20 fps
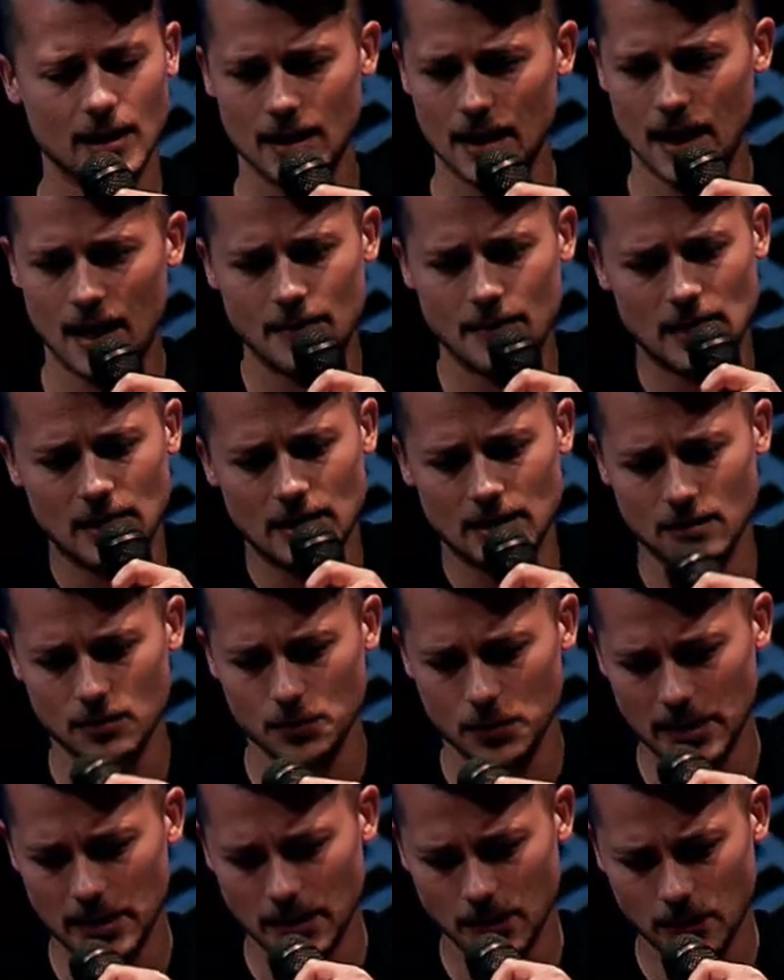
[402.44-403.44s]
I mean,
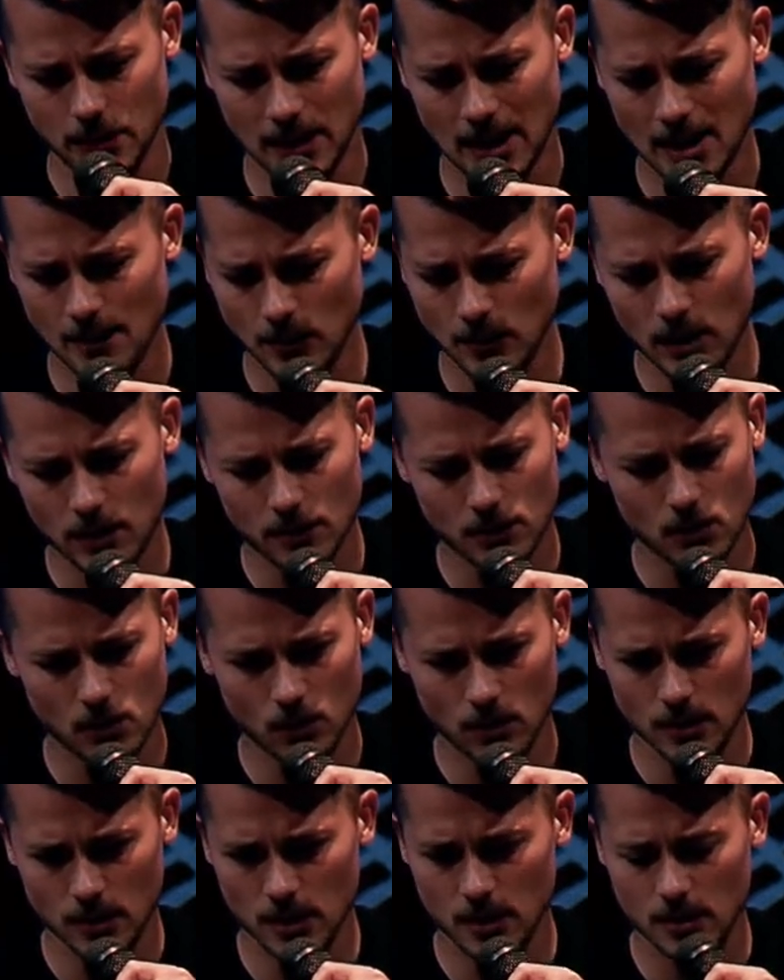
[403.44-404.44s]
we, we came around the
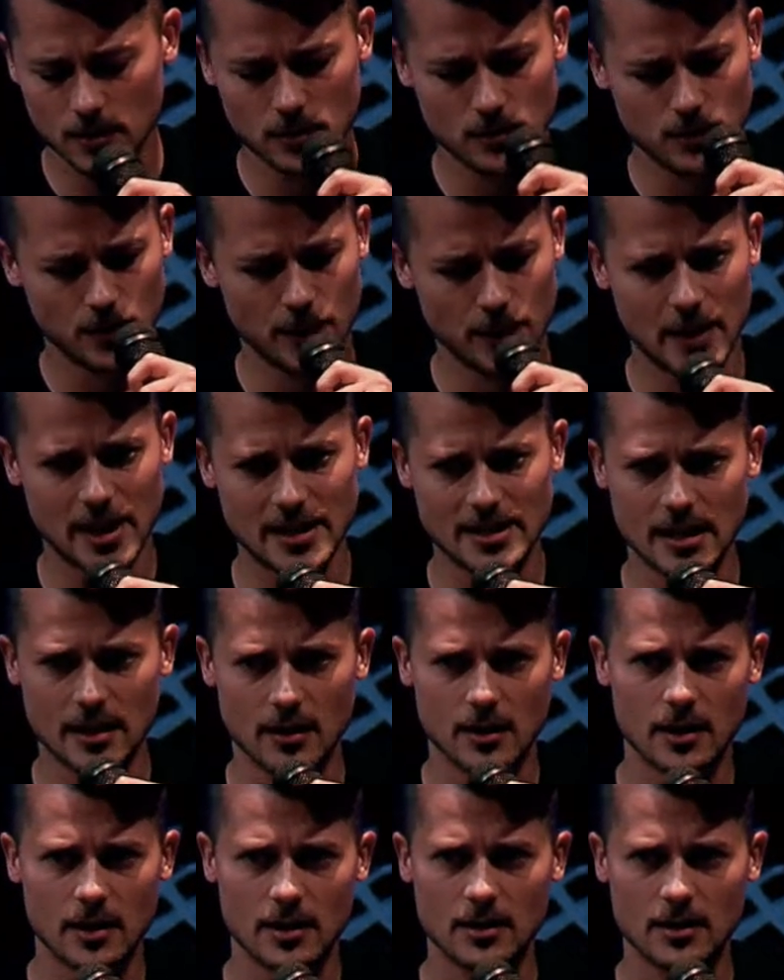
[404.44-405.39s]
corner, we met Derek.